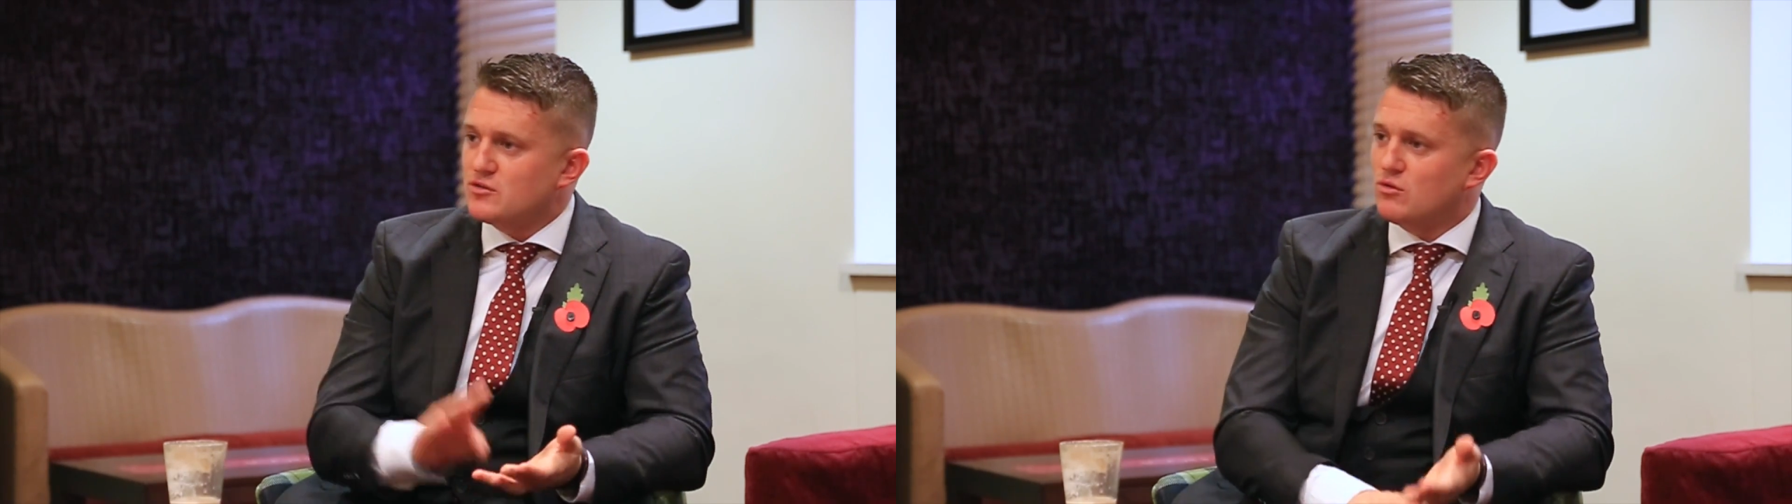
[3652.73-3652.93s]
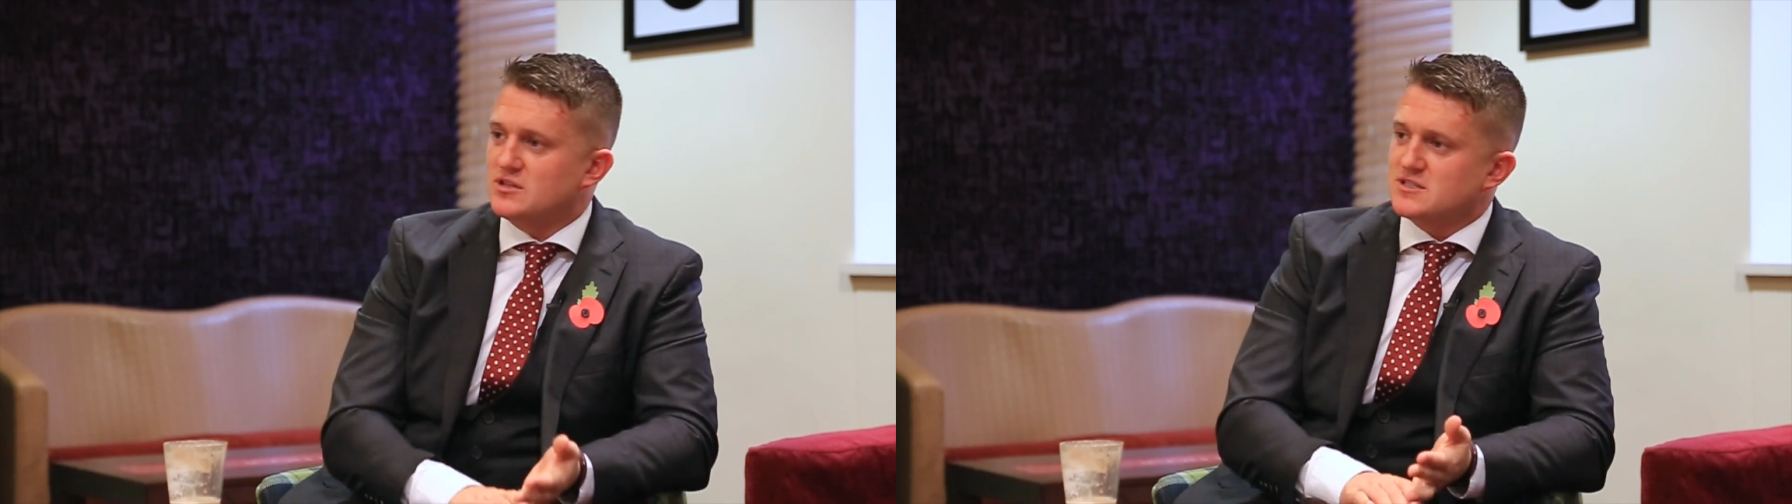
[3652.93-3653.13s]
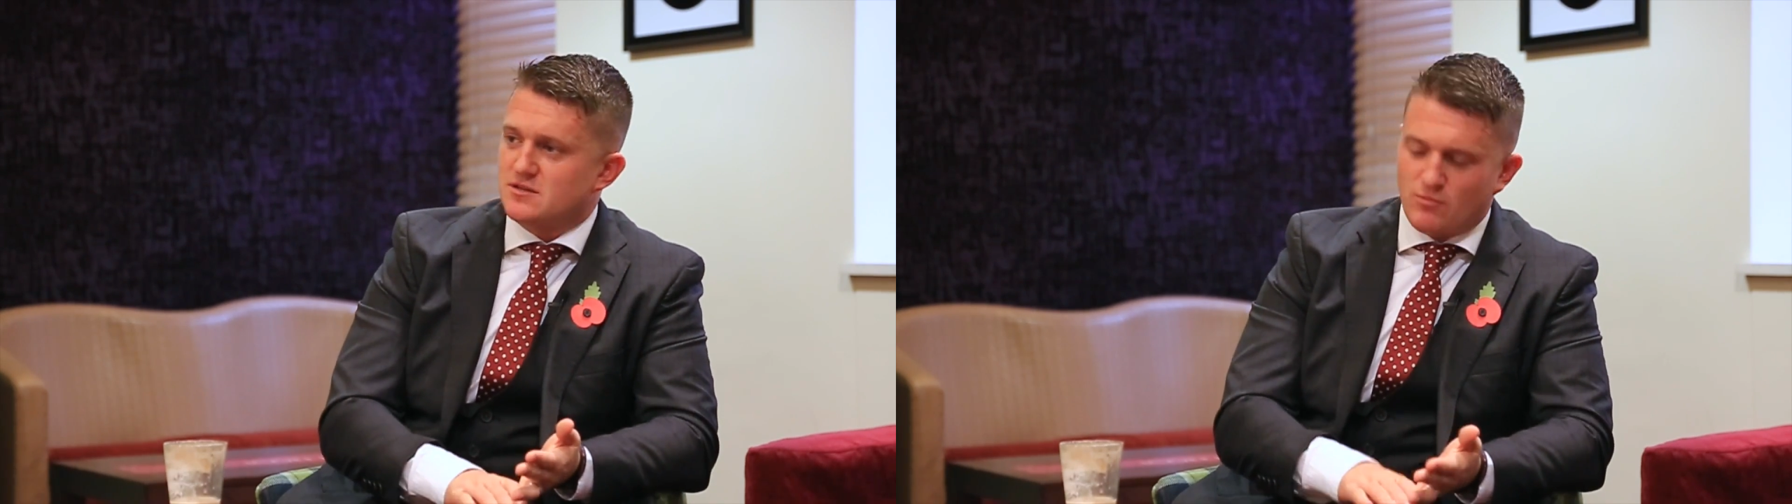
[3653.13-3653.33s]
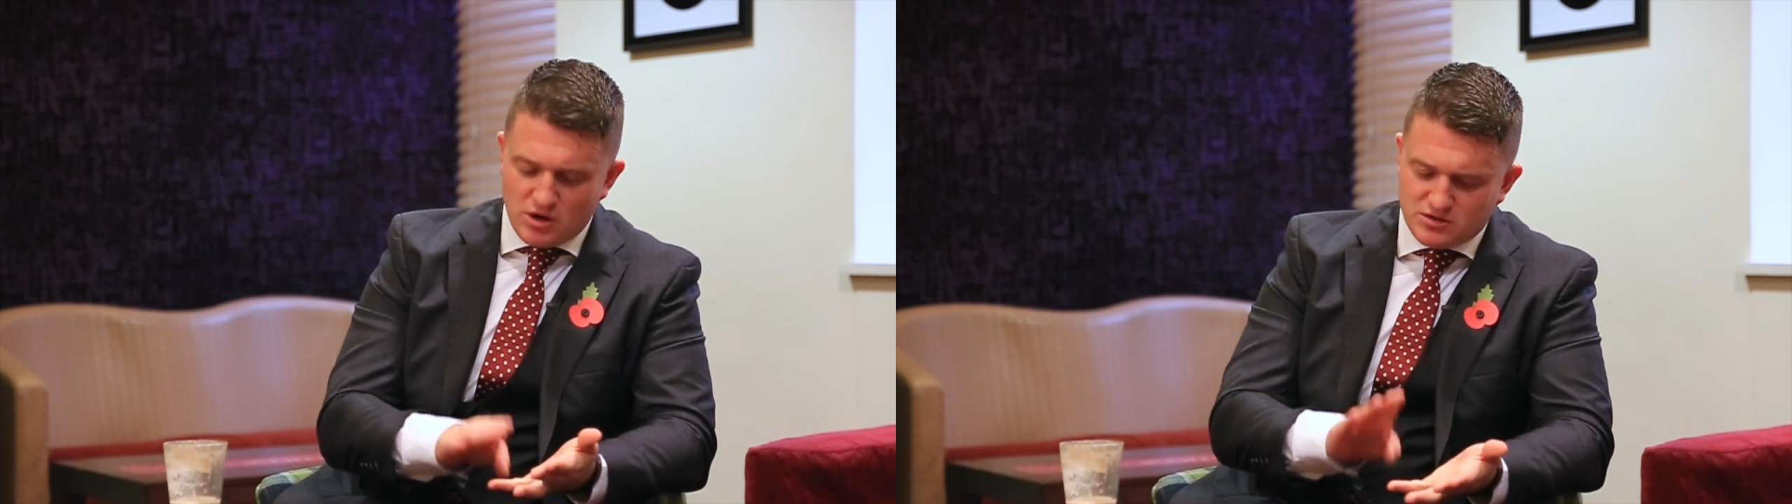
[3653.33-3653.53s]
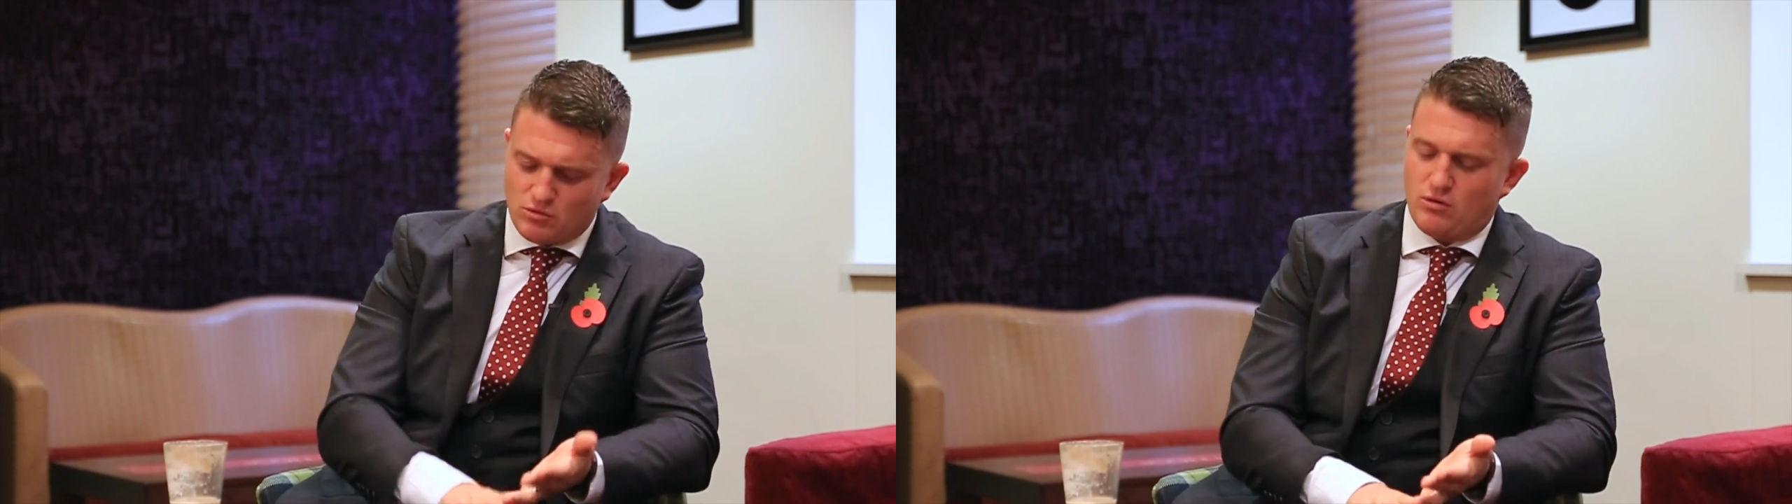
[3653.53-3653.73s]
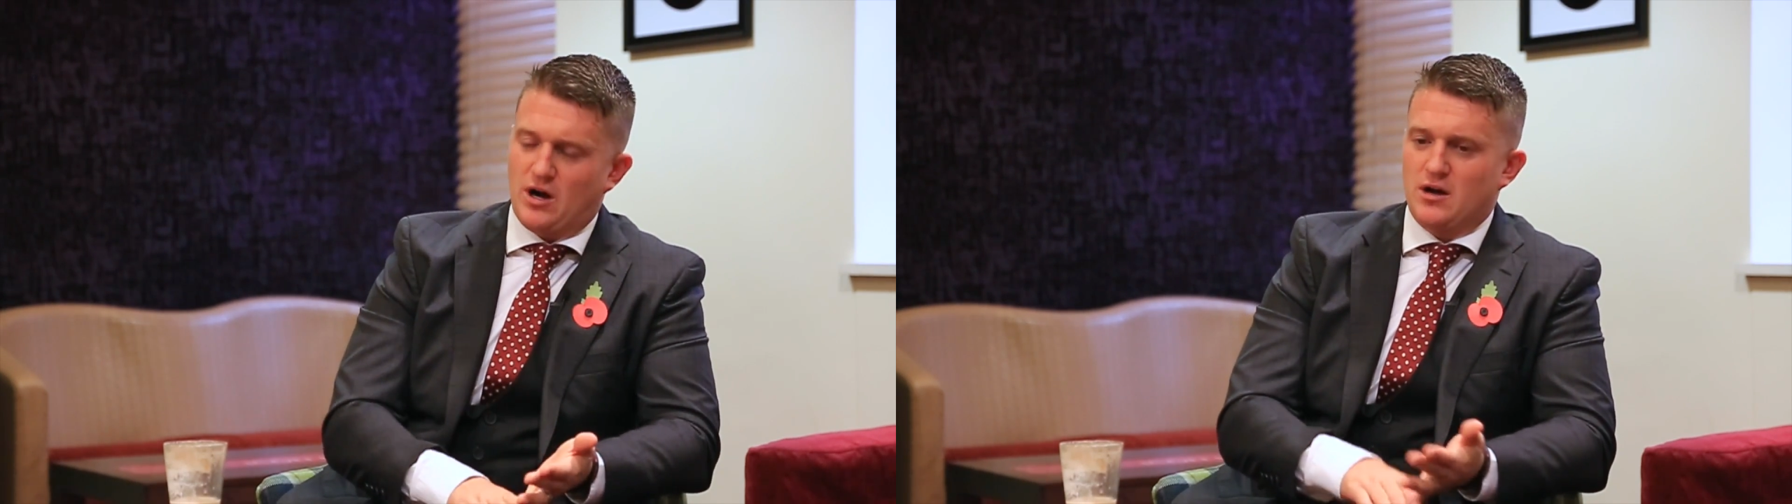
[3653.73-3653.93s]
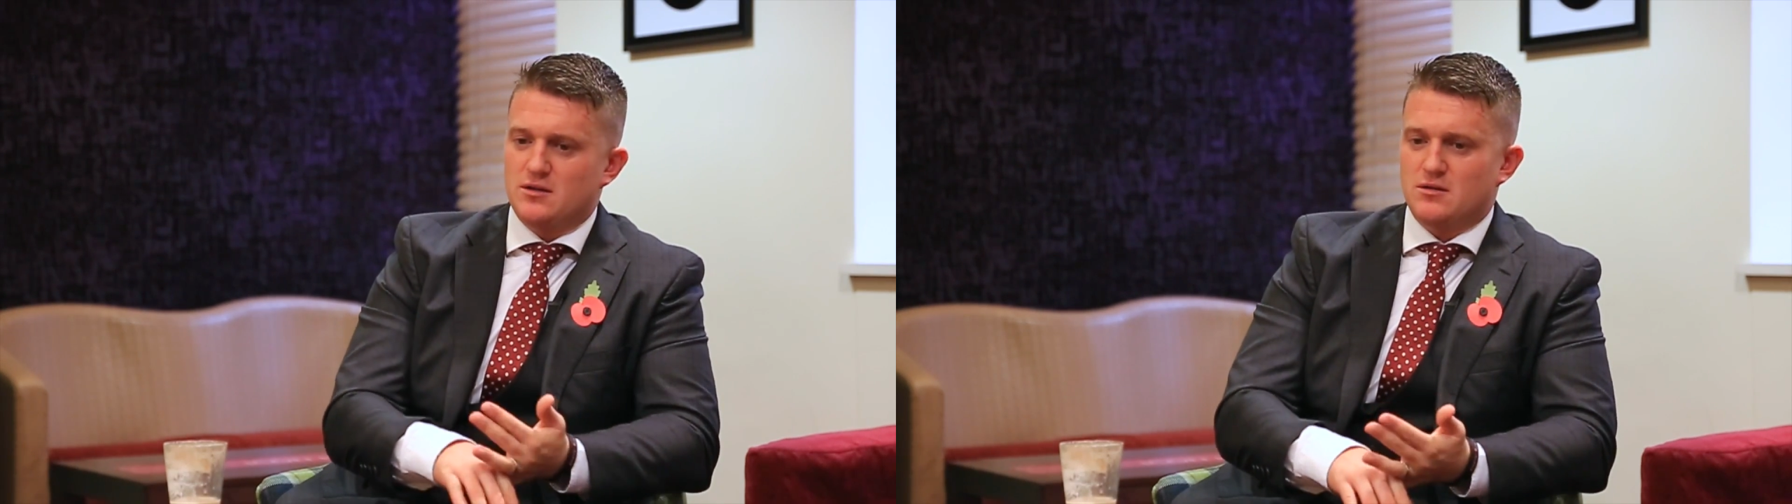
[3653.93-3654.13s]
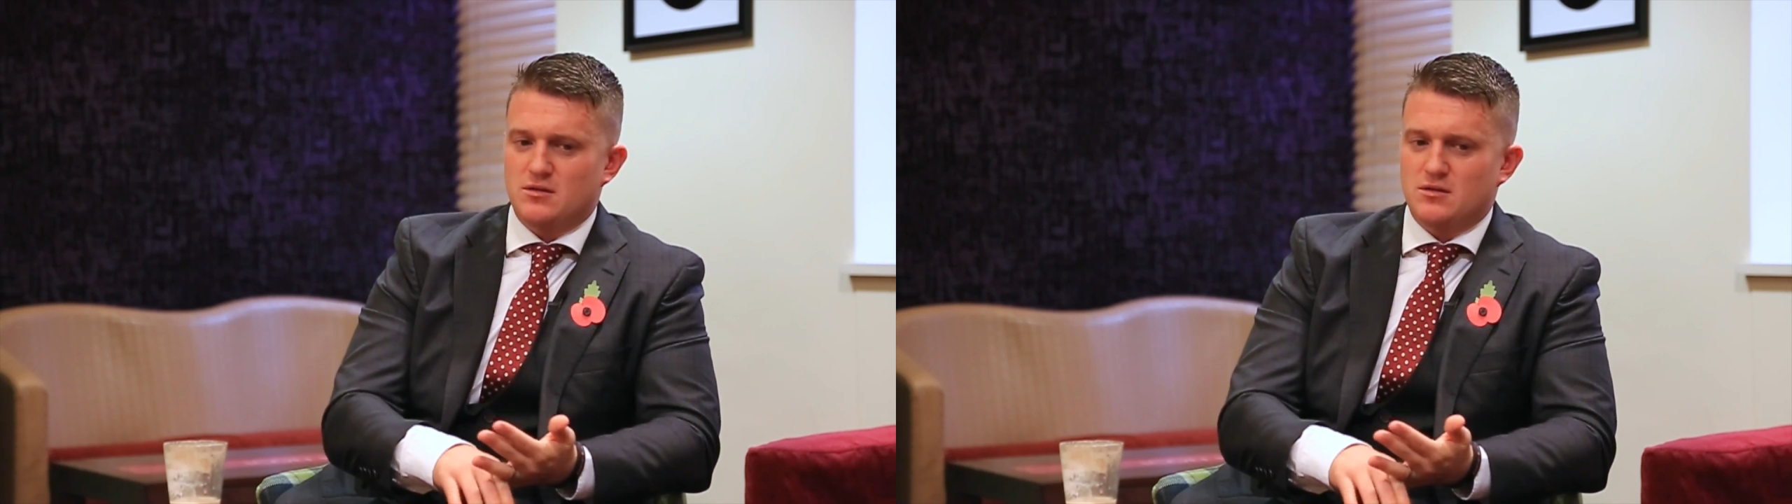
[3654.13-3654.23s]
daughter